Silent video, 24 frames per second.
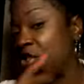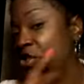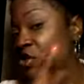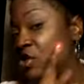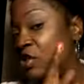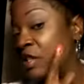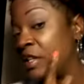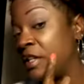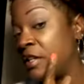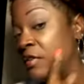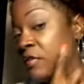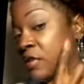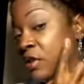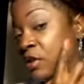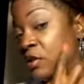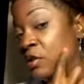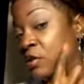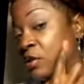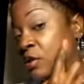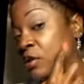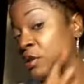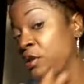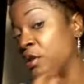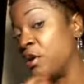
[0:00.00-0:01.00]
just to give it a
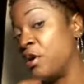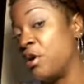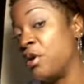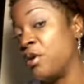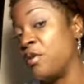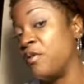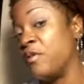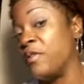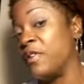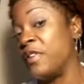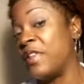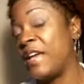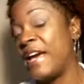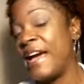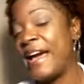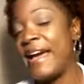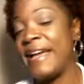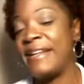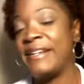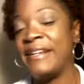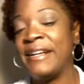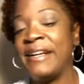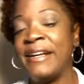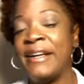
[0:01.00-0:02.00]
little glow over
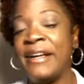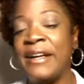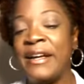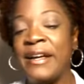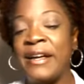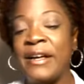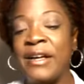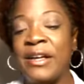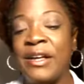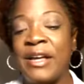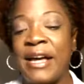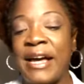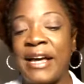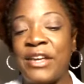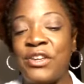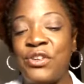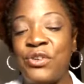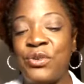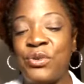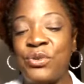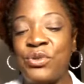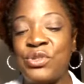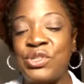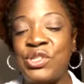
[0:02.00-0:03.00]
that. I
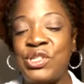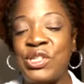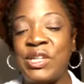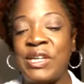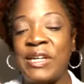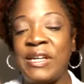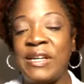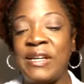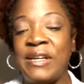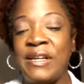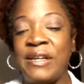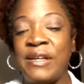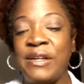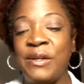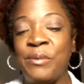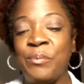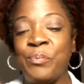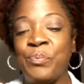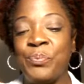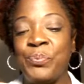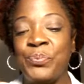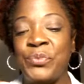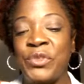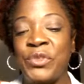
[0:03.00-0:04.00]
used the